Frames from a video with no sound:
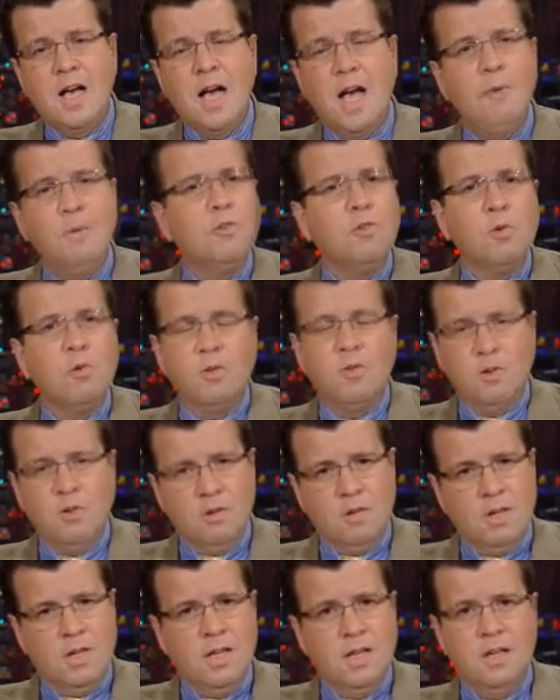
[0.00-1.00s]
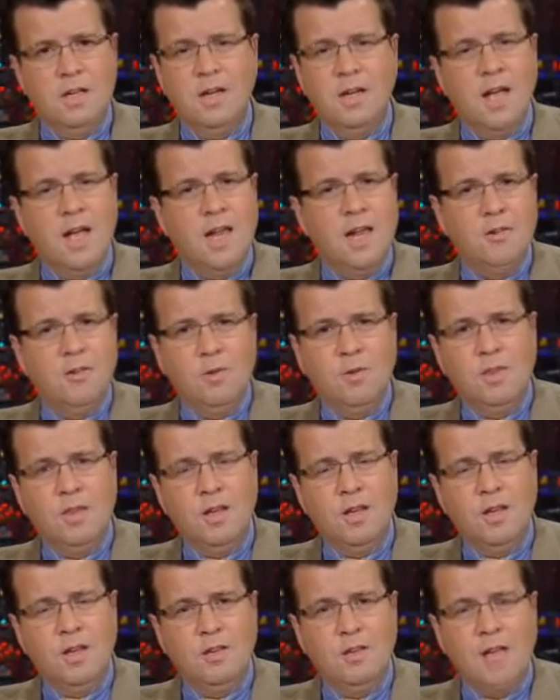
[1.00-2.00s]
I was always early in college for
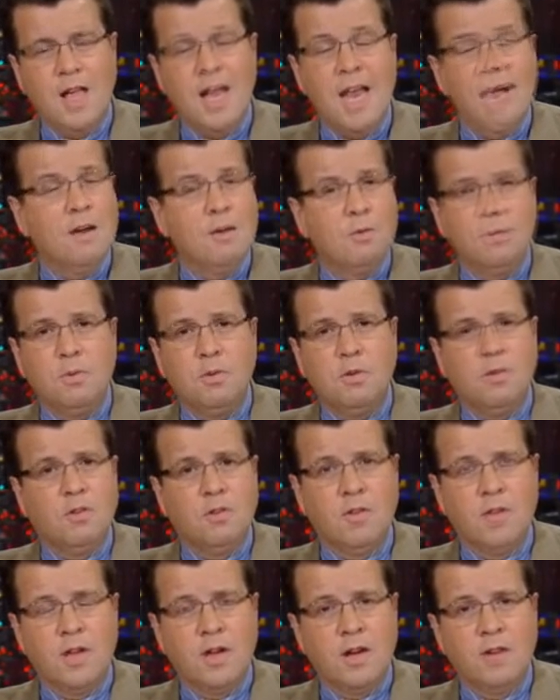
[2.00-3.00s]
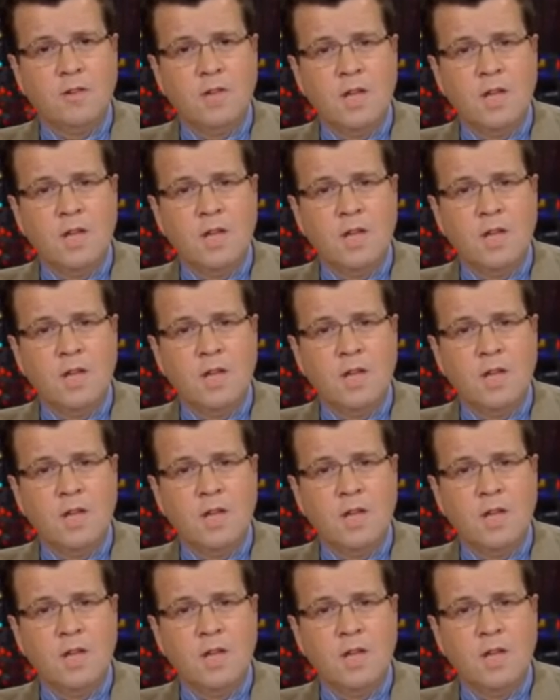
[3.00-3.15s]
things. I never pulled all-nighters.